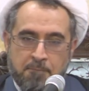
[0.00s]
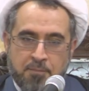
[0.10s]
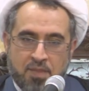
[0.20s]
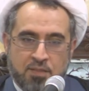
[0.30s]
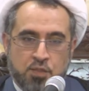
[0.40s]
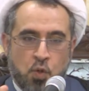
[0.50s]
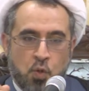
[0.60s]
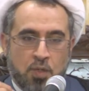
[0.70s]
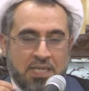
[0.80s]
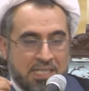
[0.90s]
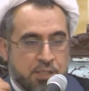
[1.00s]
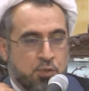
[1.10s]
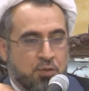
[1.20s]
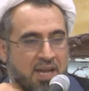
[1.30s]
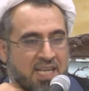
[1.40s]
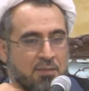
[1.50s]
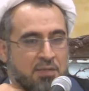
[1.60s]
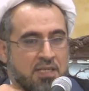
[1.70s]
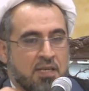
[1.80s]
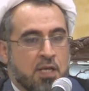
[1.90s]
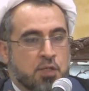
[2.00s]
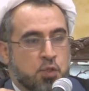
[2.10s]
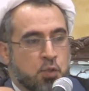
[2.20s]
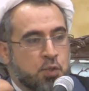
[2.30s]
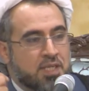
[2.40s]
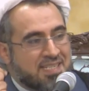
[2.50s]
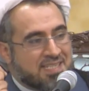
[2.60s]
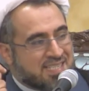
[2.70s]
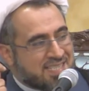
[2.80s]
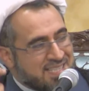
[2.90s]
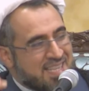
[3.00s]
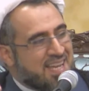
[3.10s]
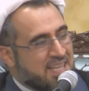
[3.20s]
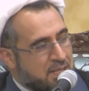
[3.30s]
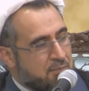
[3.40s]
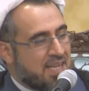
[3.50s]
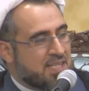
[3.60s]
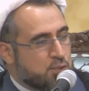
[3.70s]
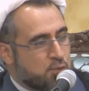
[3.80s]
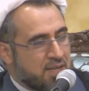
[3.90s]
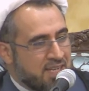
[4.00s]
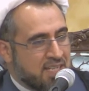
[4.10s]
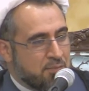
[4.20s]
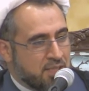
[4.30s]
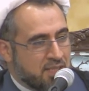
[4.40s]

So he is your enemy, so you consider him as your enemy.